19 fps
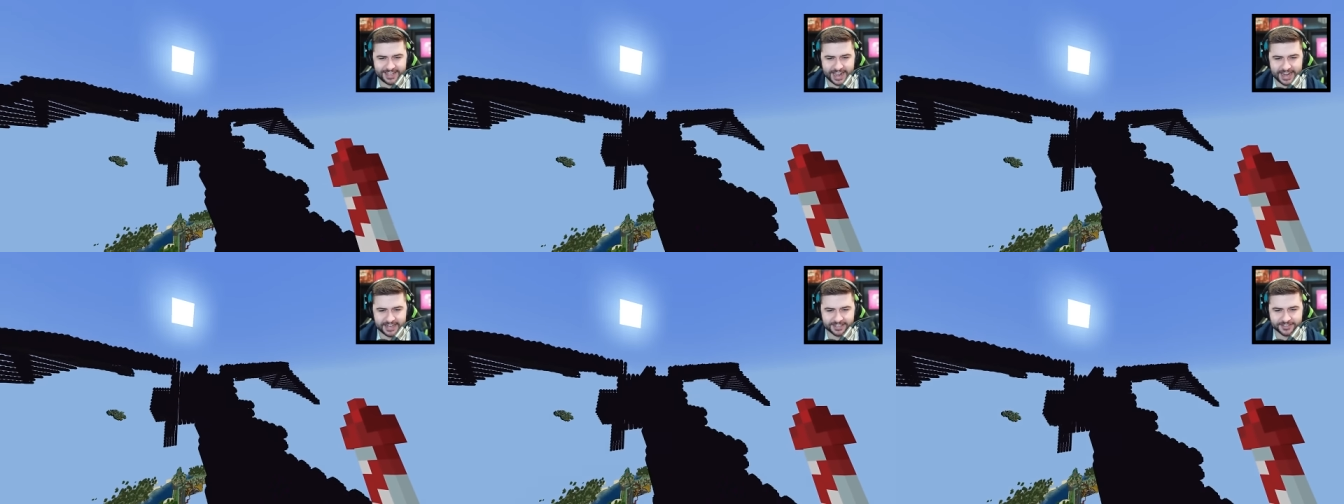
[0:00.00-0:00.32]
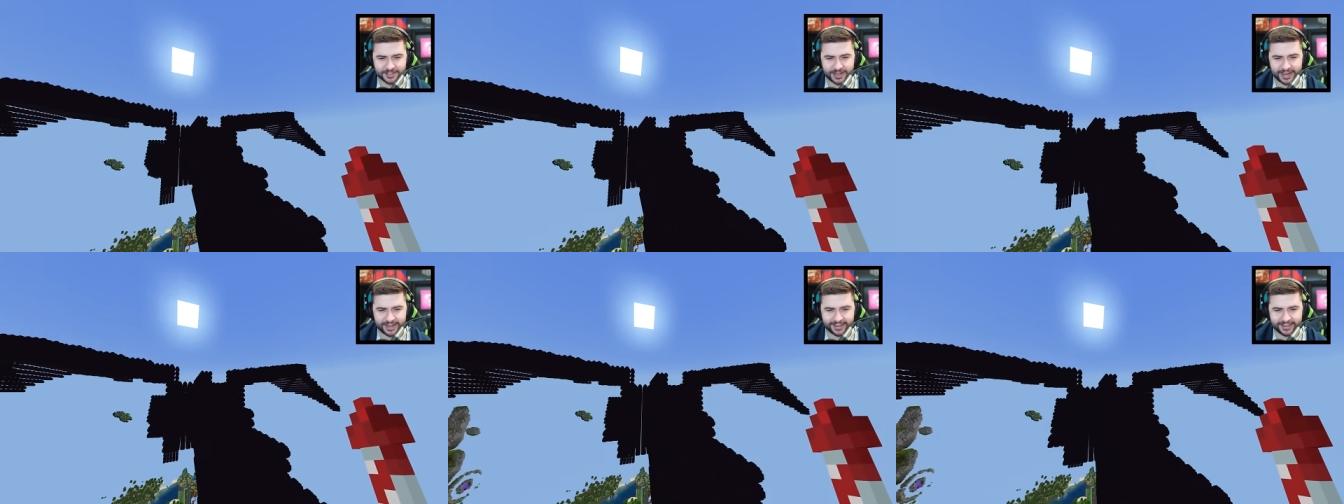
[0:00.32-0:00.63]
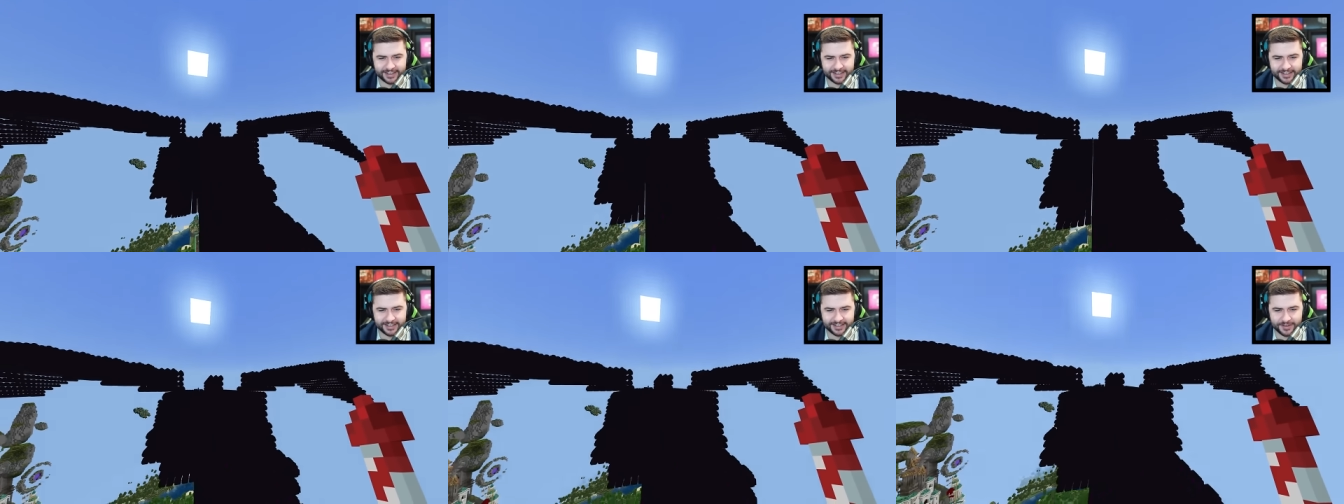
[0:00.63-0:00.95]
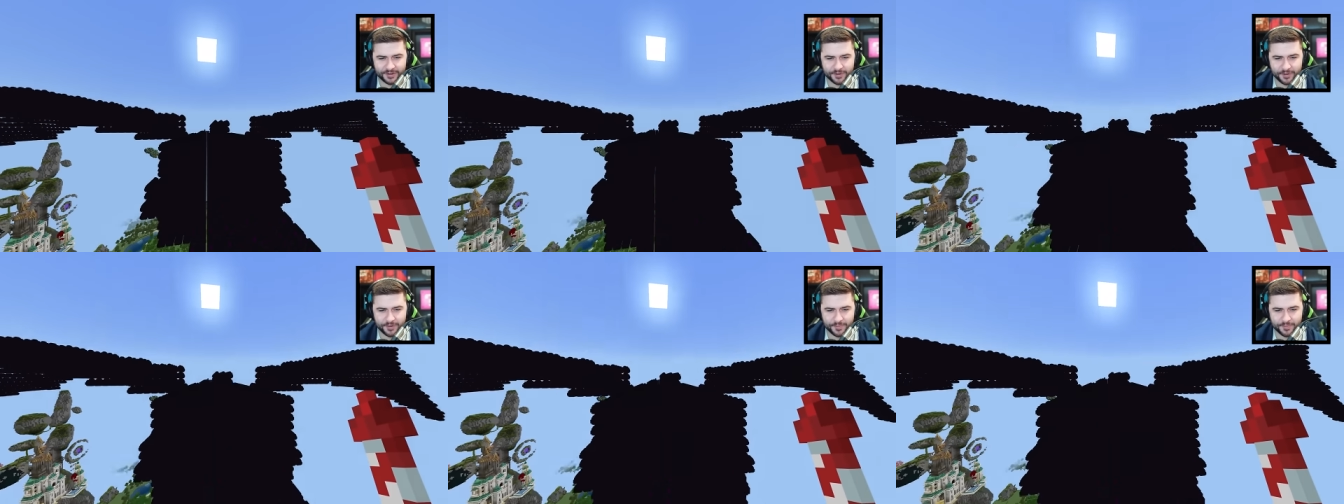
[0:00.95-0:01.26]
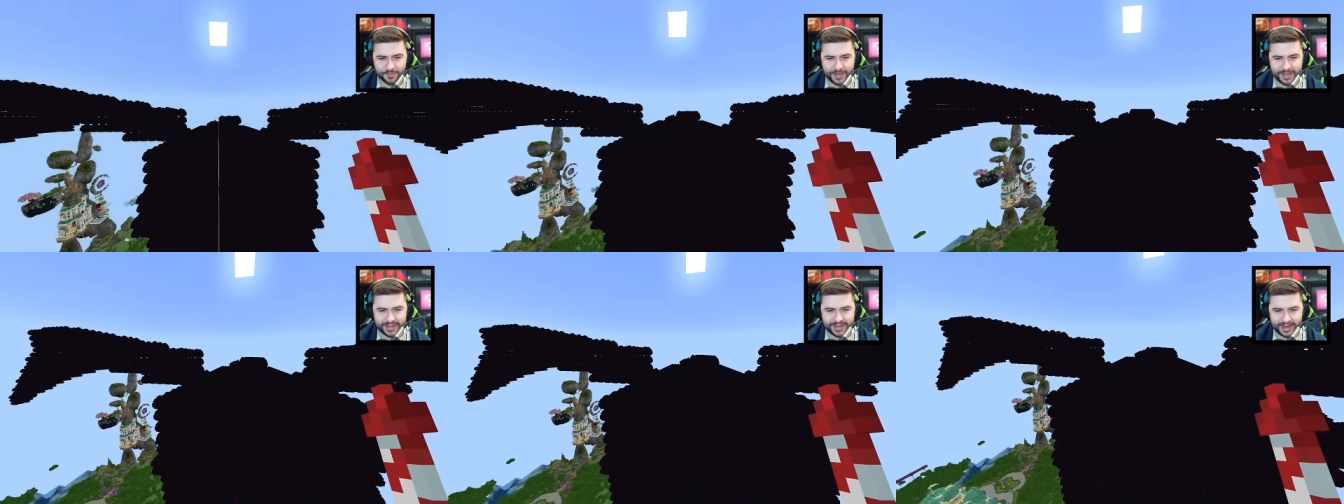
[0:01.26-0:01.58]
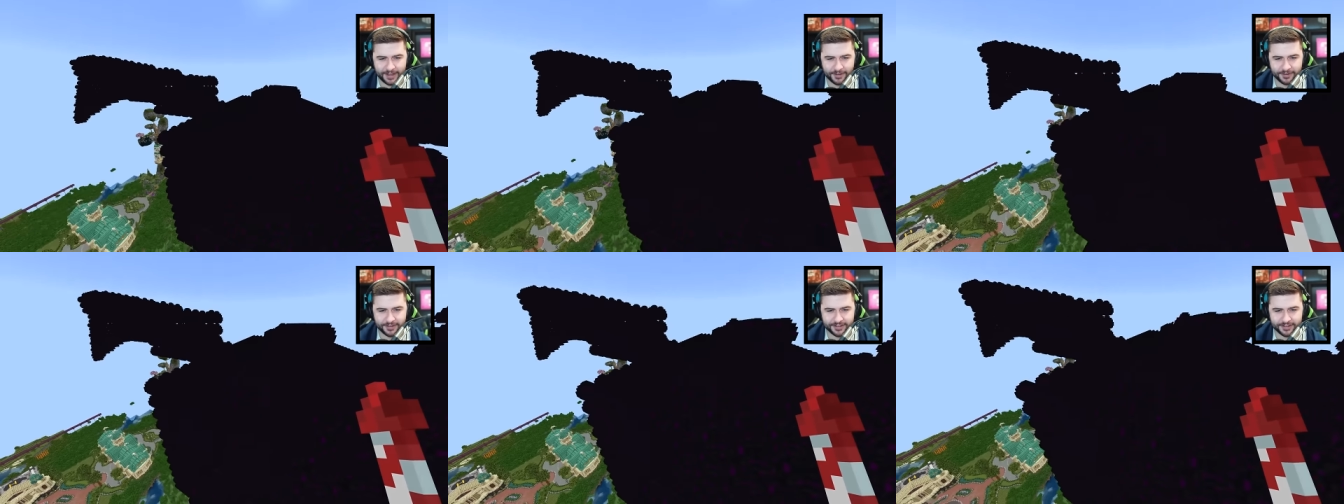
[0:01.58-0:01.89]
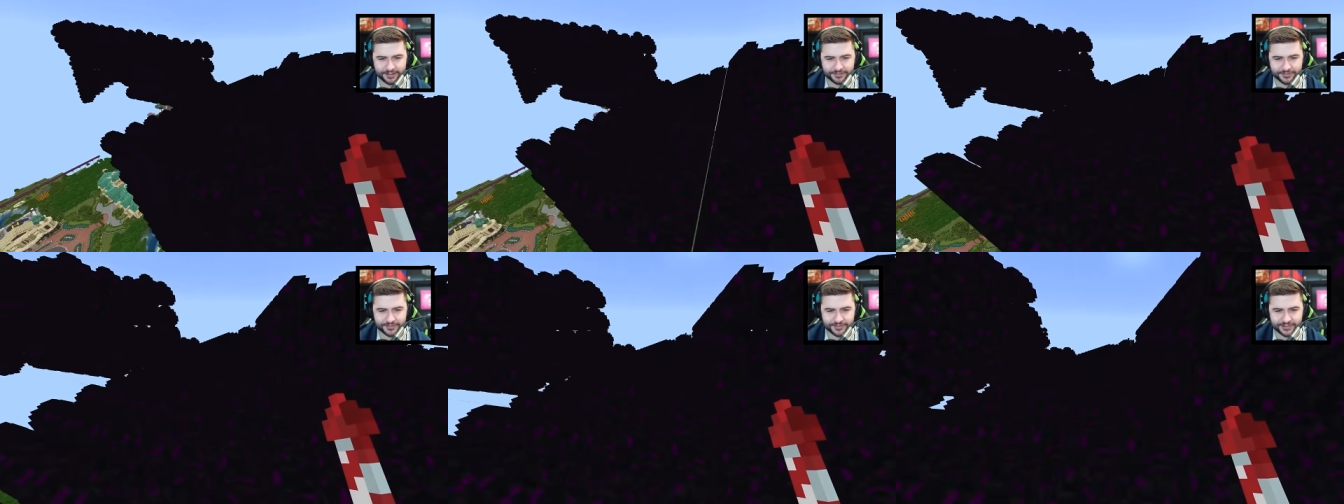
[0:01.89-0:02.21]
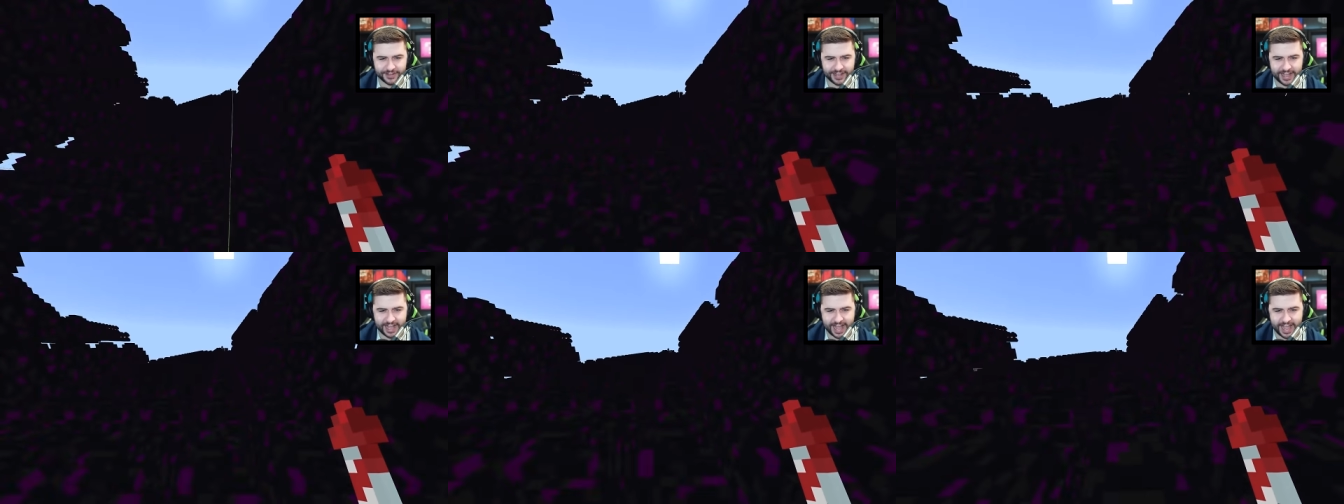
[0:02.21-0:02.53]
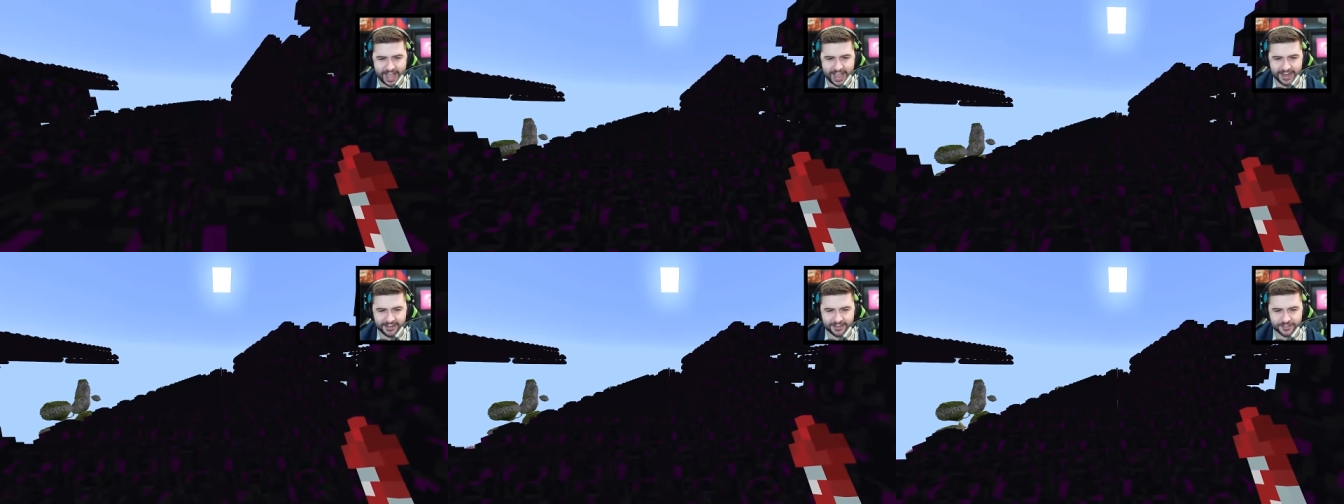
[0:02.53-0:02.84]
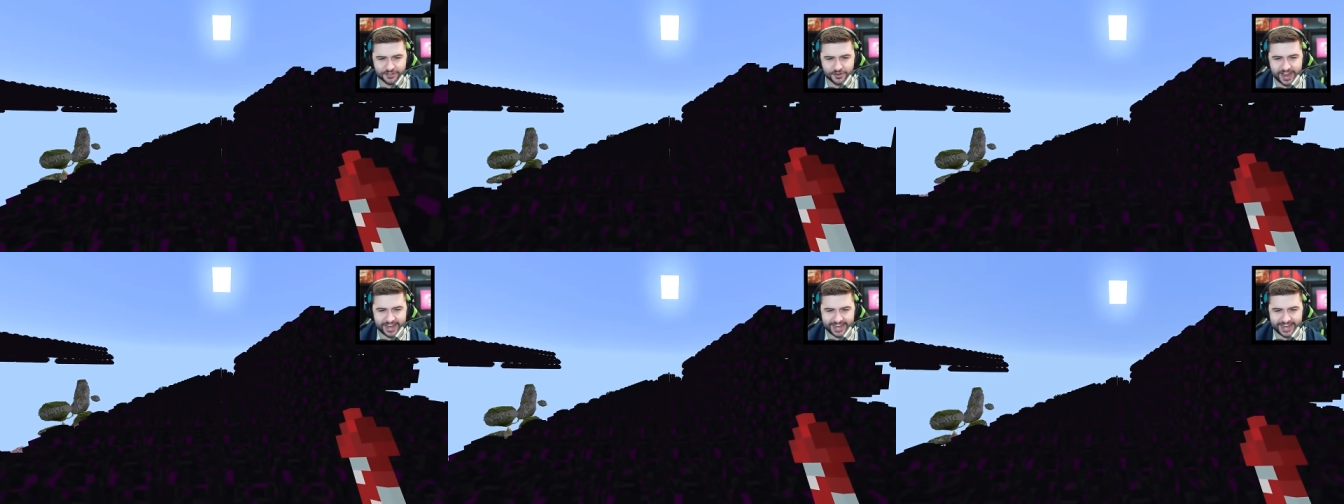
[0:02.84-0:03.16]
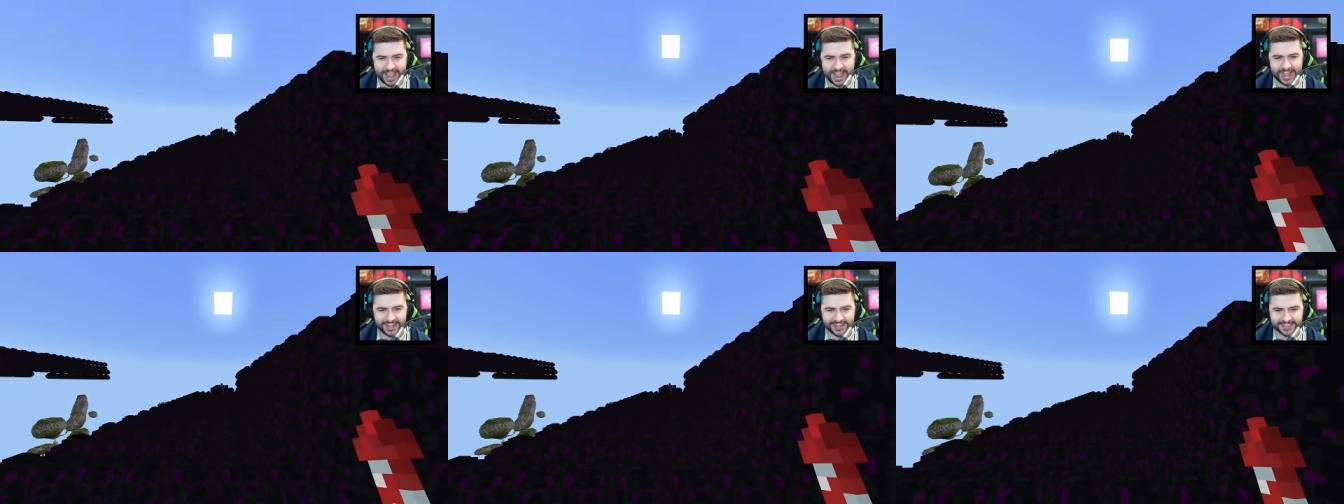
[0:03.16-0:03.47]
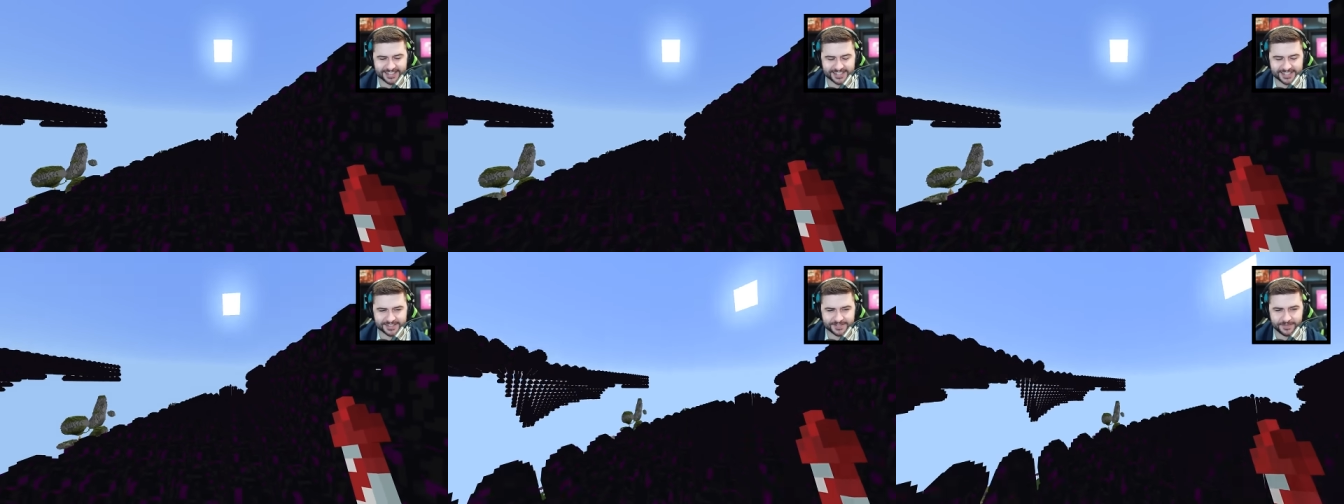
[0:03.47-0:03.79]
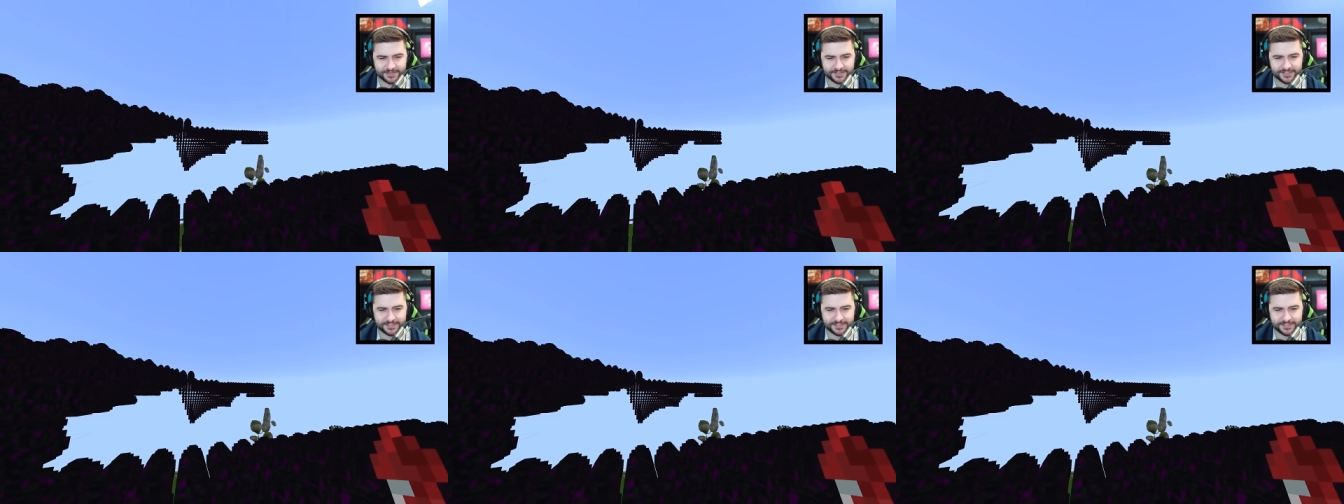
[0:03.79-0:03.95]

The Ender Dragon made out of Ender Dragon eggs.